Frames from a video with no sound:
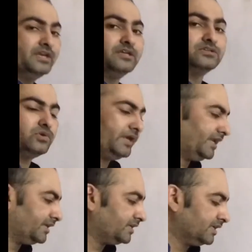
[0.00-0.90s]
so
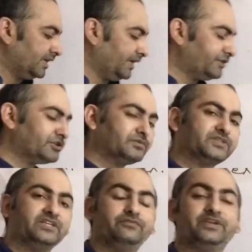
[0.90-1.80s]
here instead of
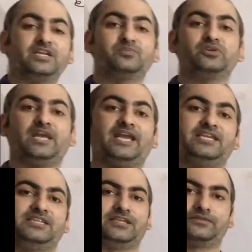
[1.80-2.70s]
c we can put
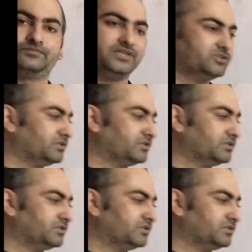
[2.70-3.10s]
anything. Instead